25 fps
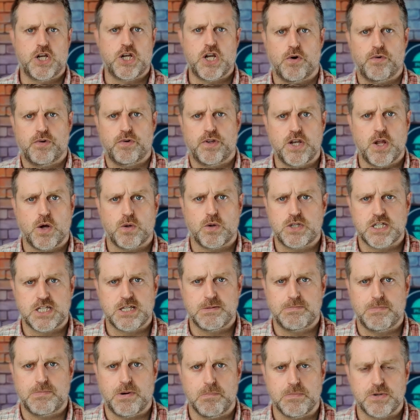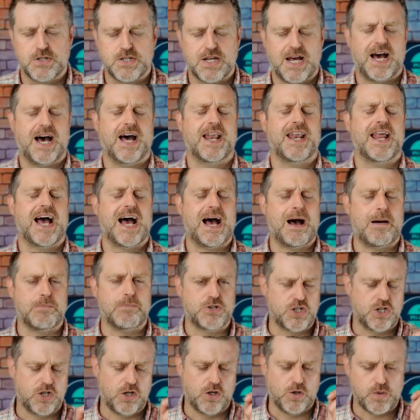really notice the bumps. An
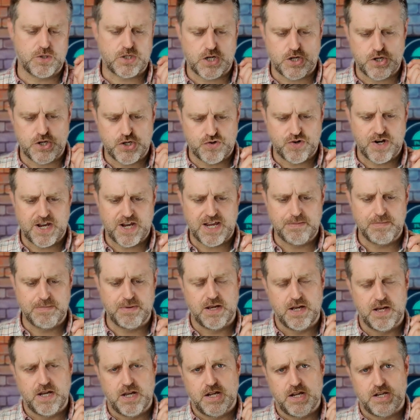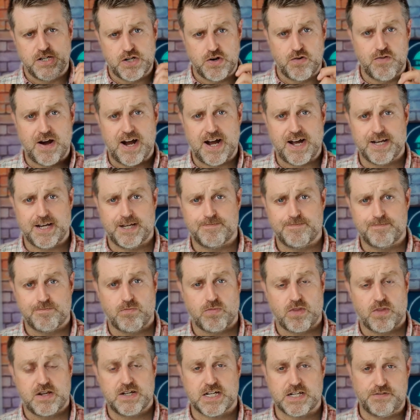absolute dream to ride.
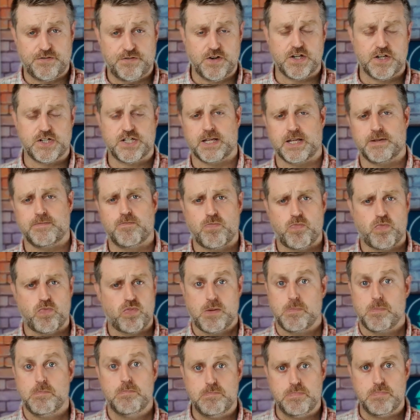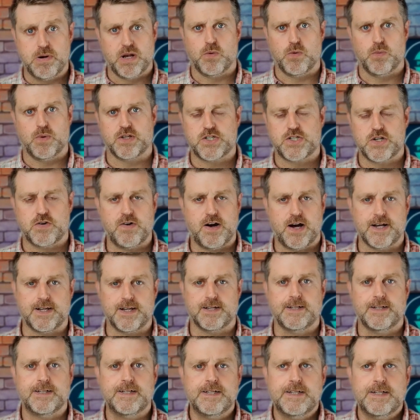That's the first thing. Brilliant wheel to ride.
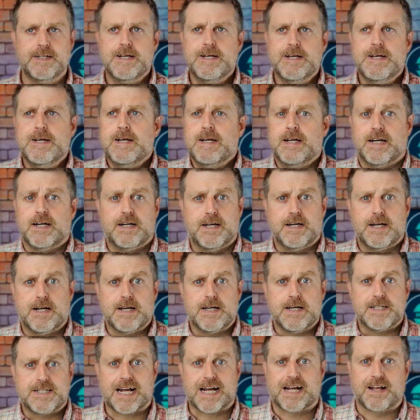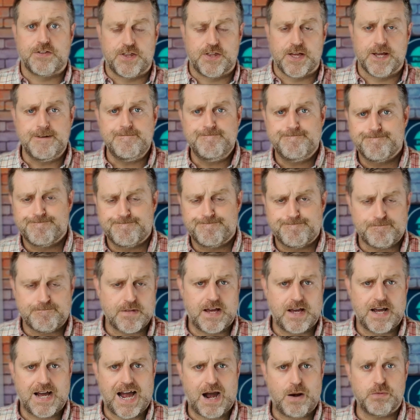Second thing,
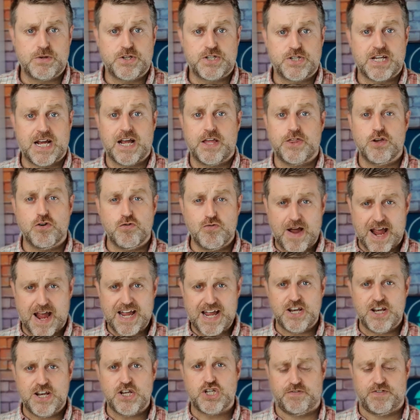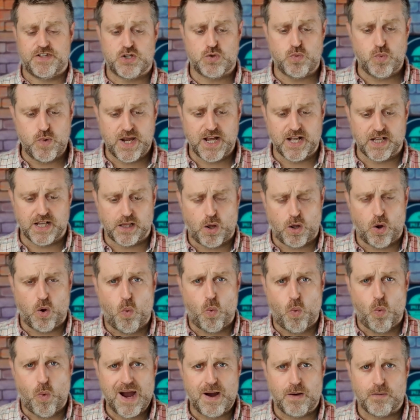I would say the range of this wheel.
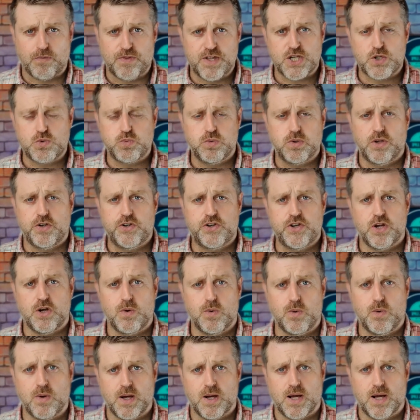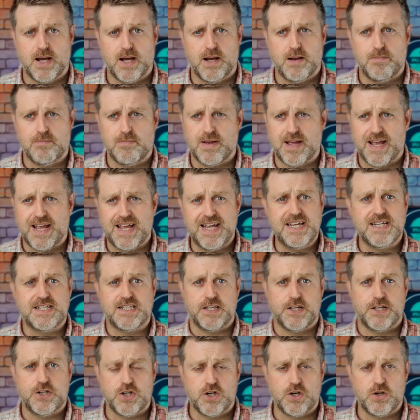Wow, this will do easily
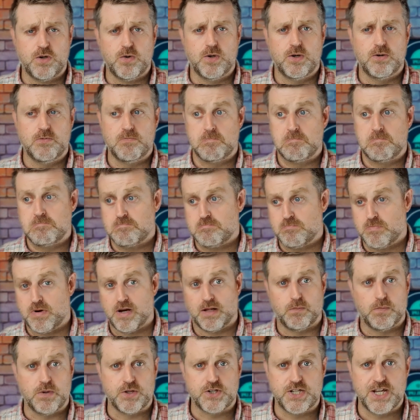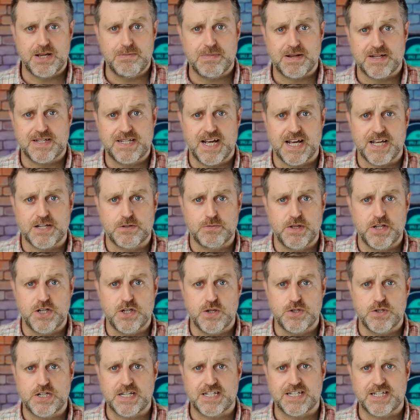do, well, we'll see in my test, but do
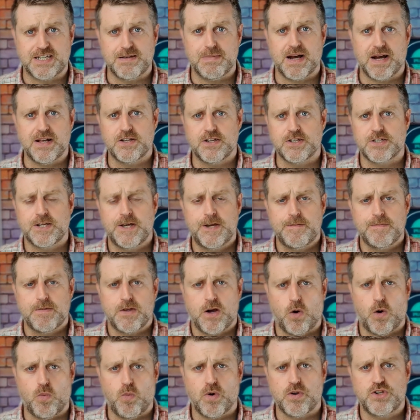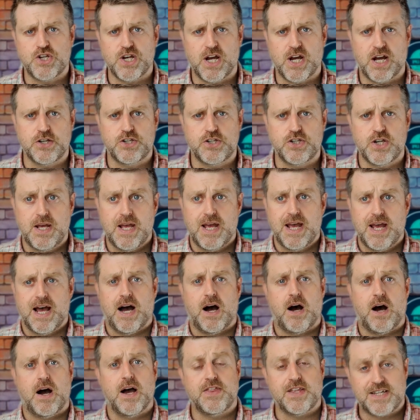60 miles on one charge.
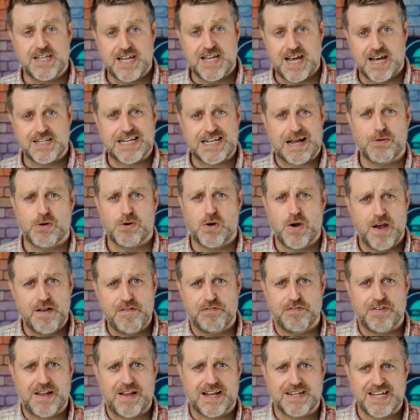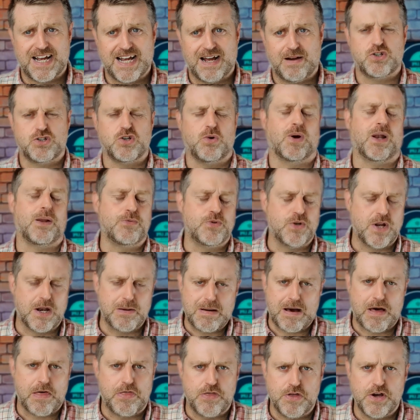In the test, I'm going flat out, or I'm doing
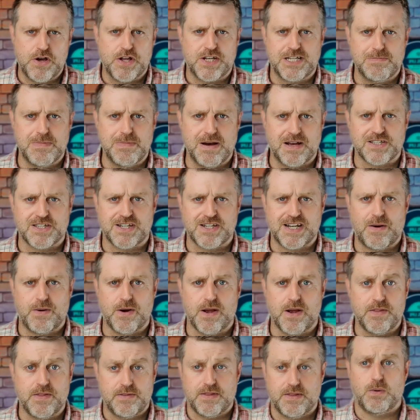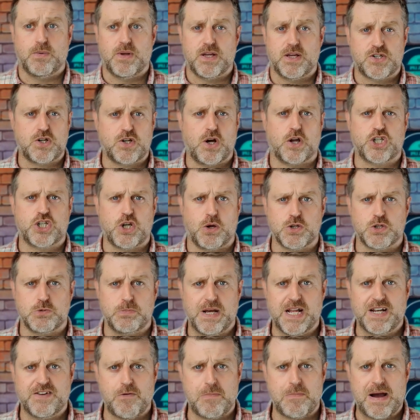about 30 miles an hour. It's got a top speed
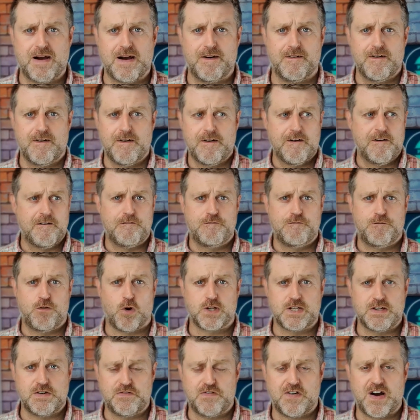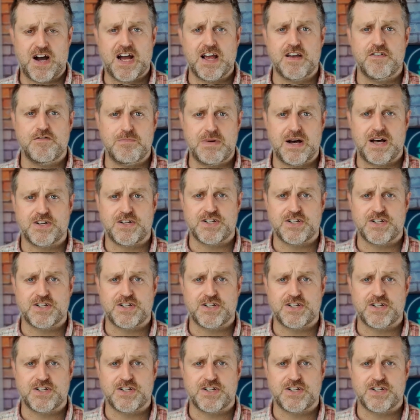of about 45 miles an